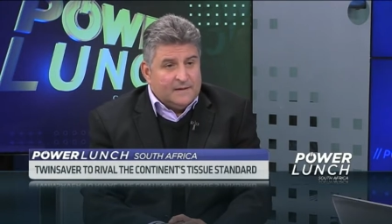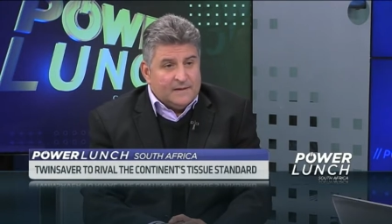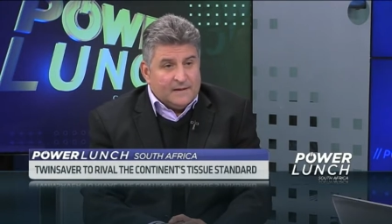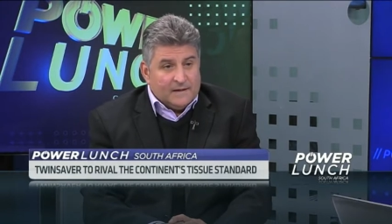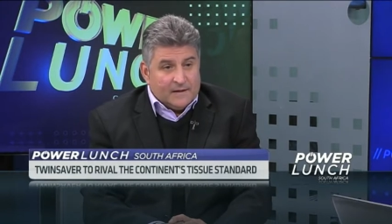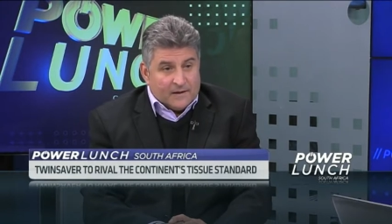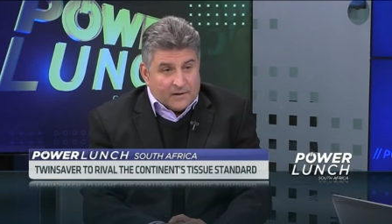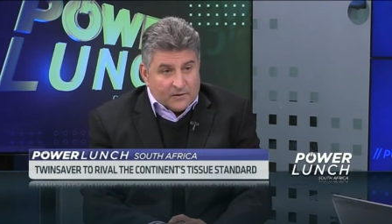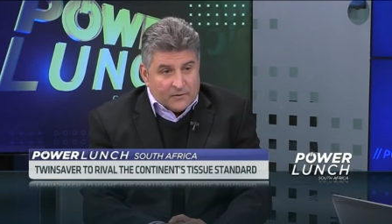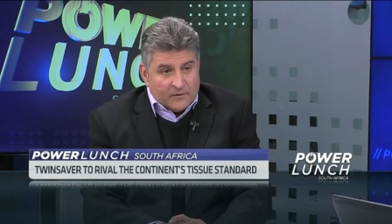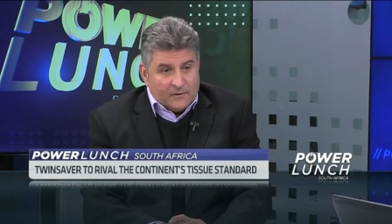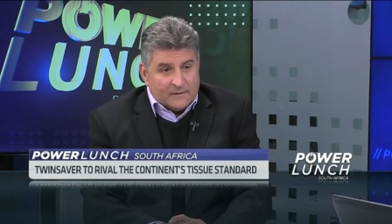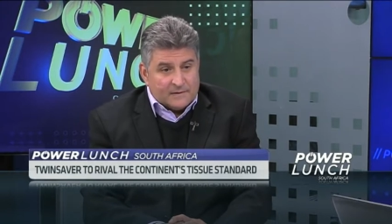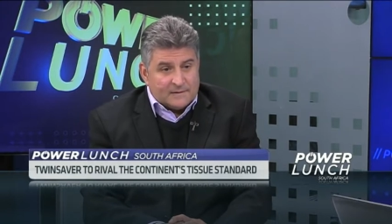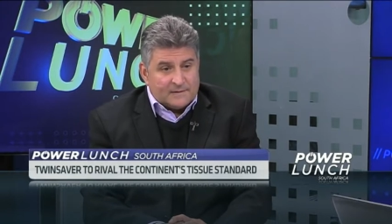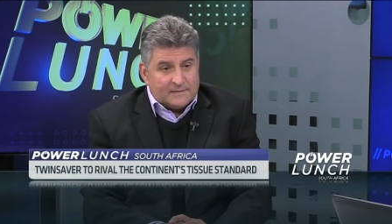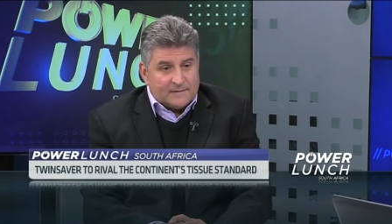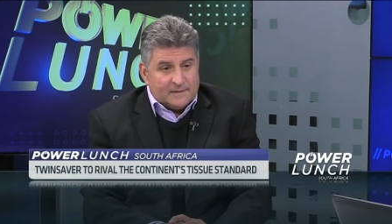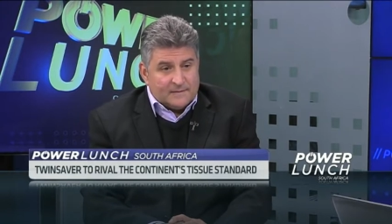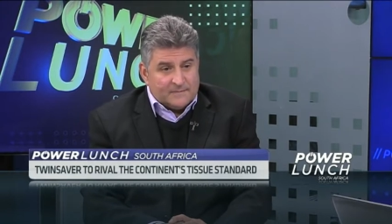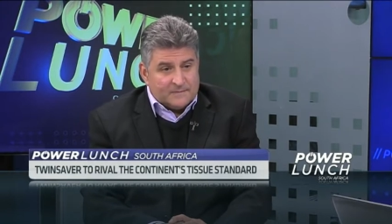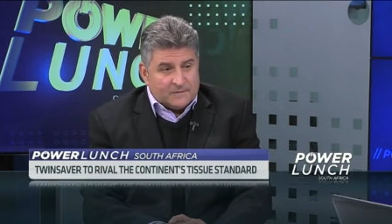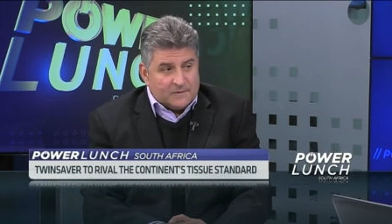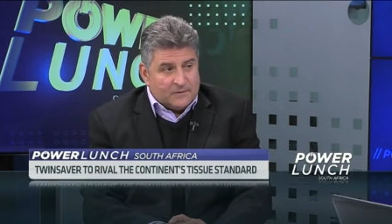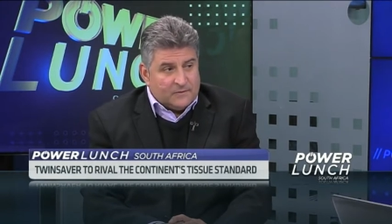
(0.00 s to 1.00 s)
across
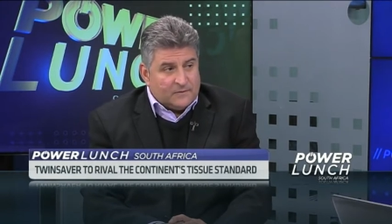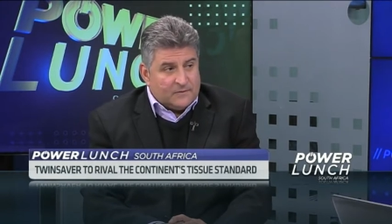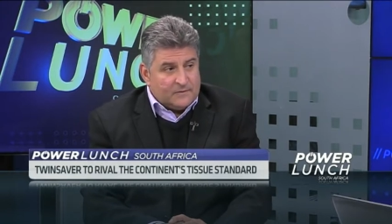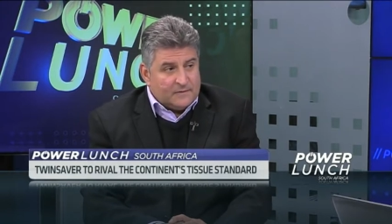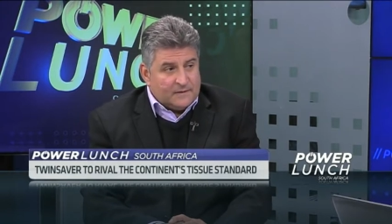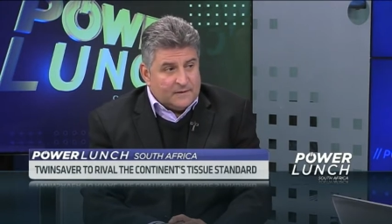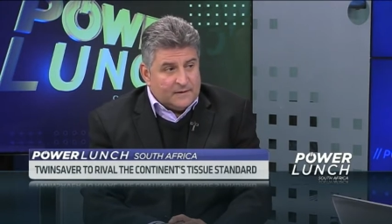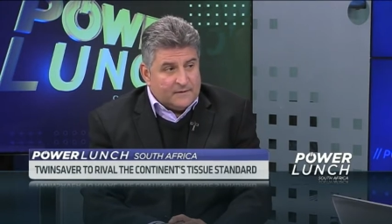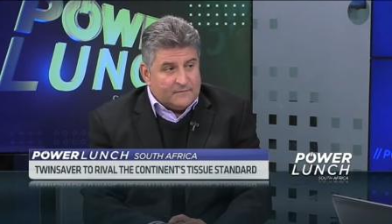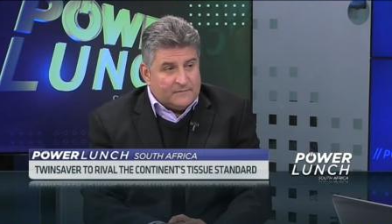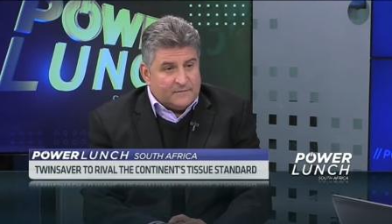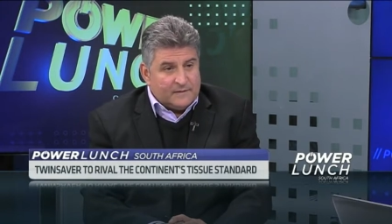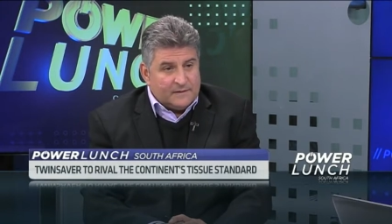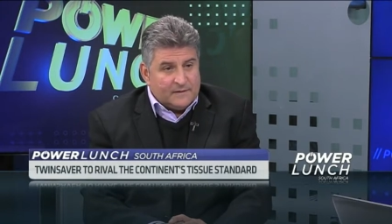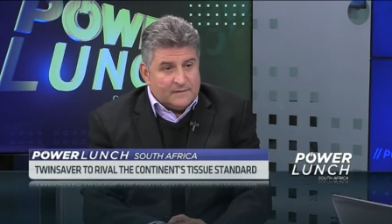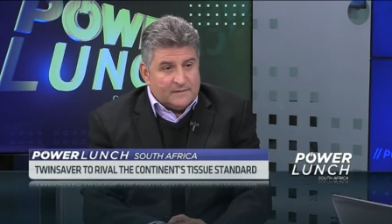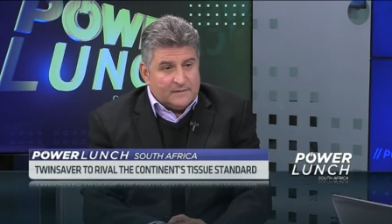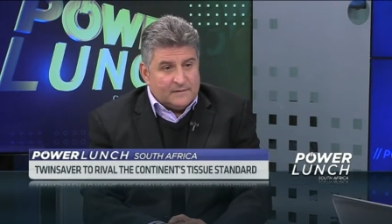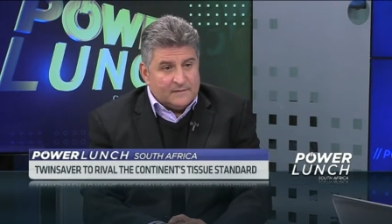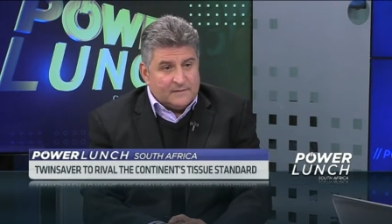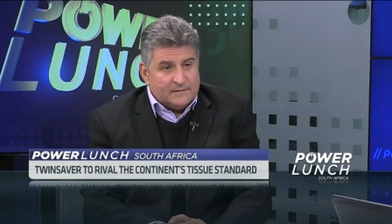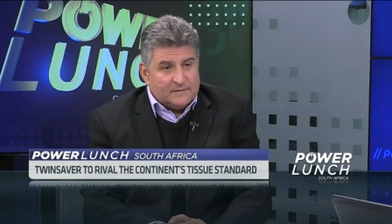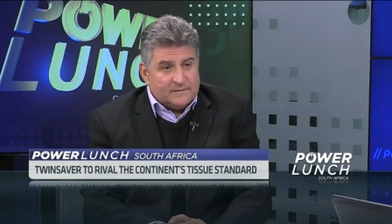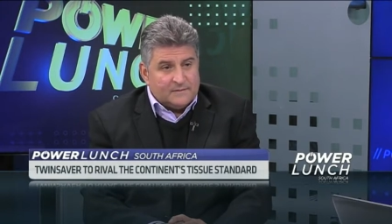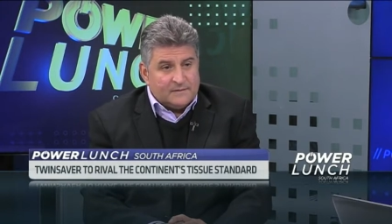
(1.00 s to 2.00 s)
sub-Saharan
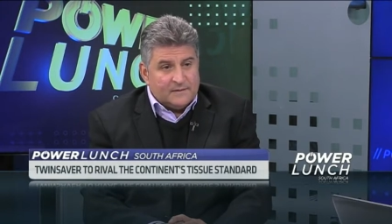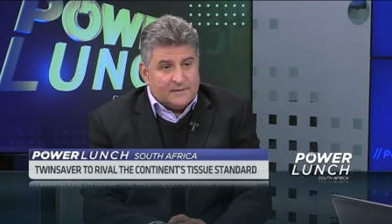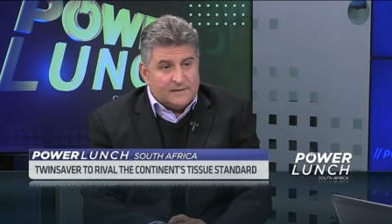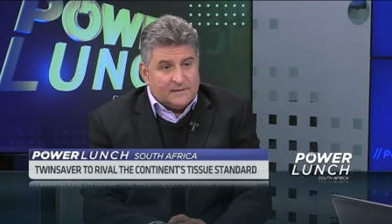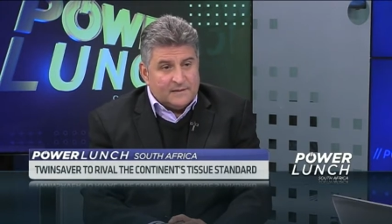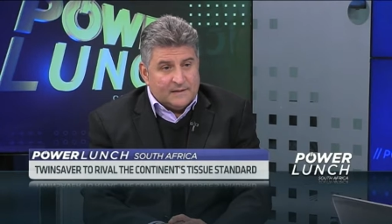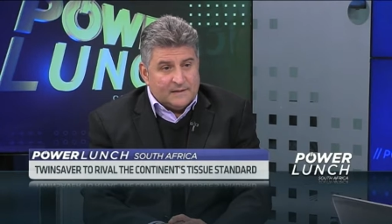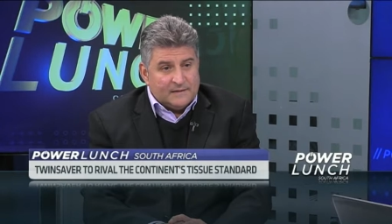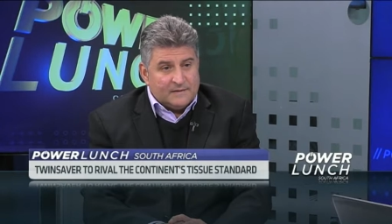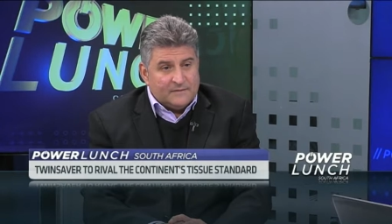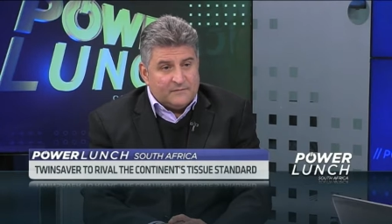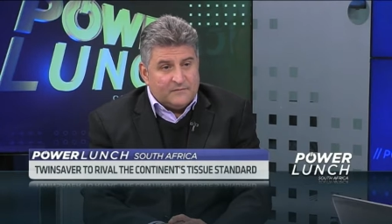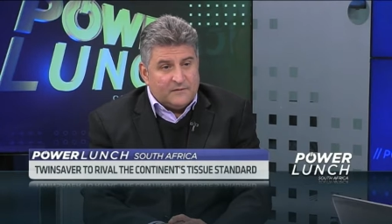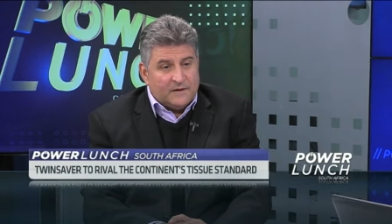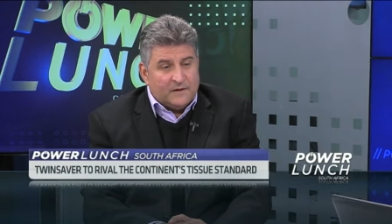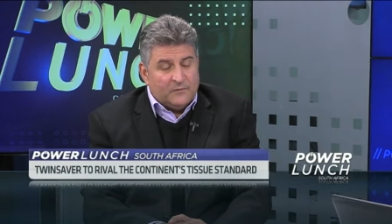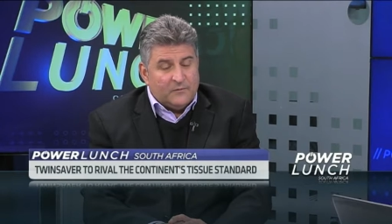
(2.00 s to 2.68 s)
Africa to identify